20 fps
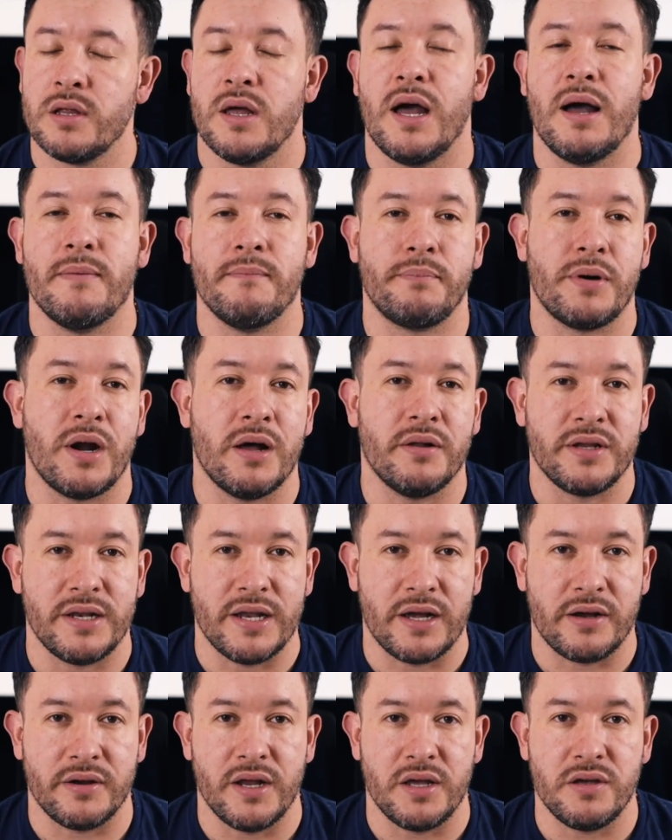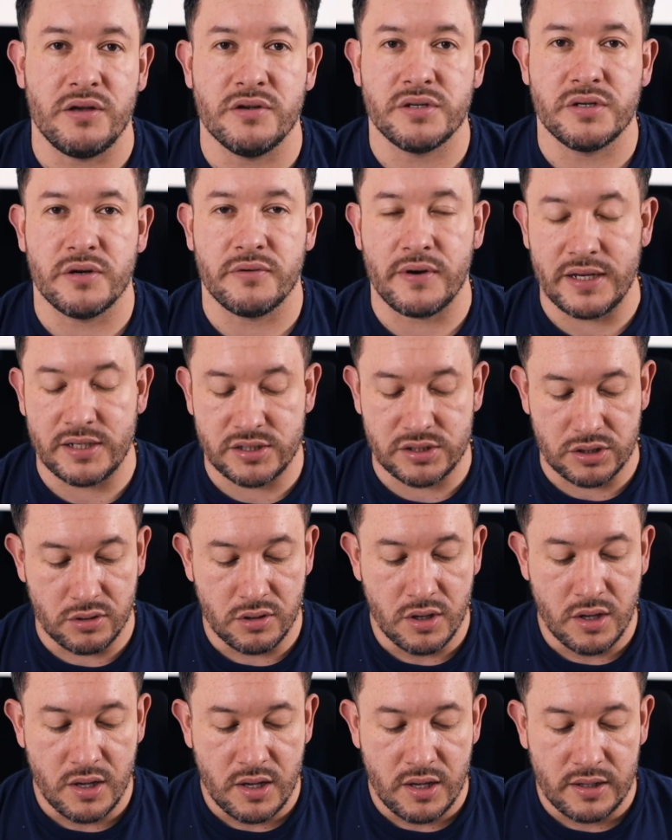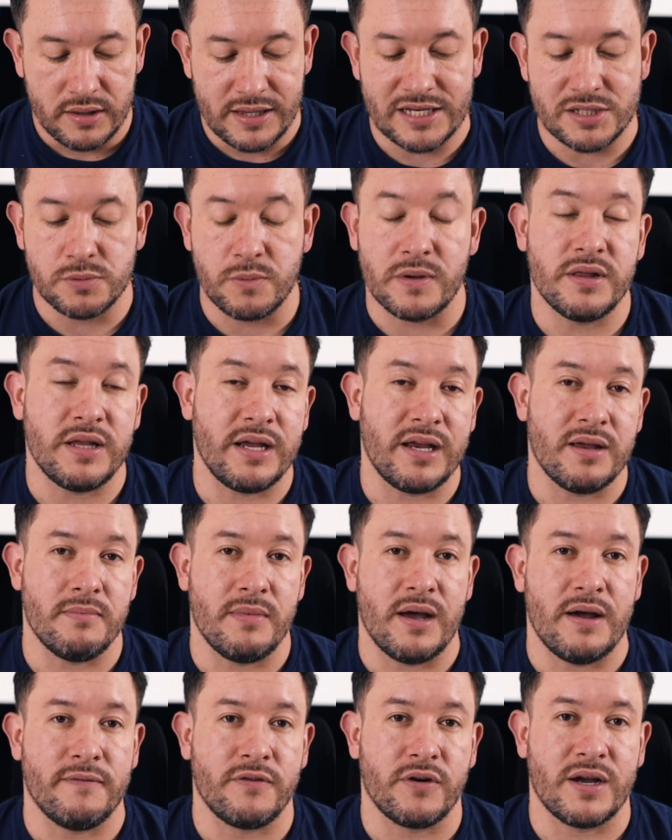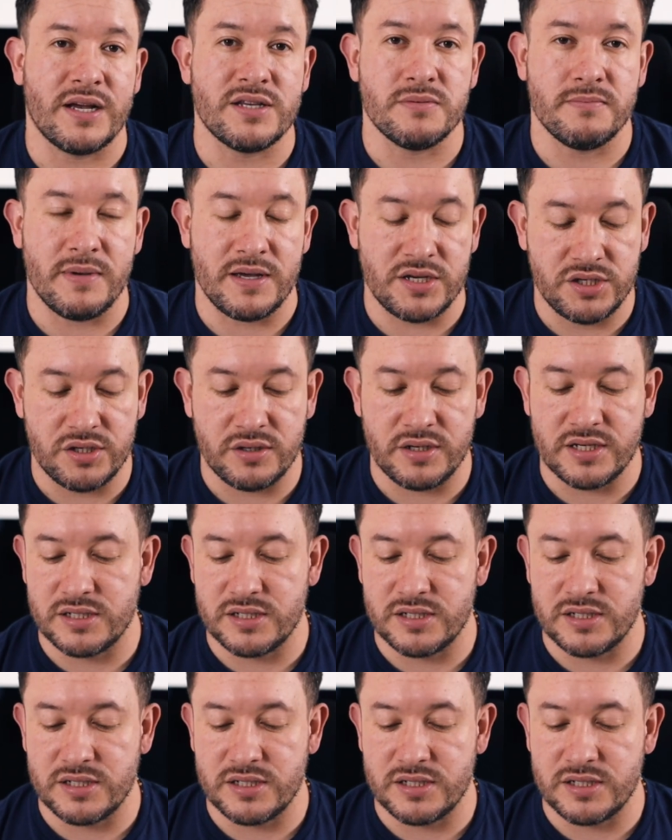I'm probably not gonna use it, right? So that's one thing I forgot to mention,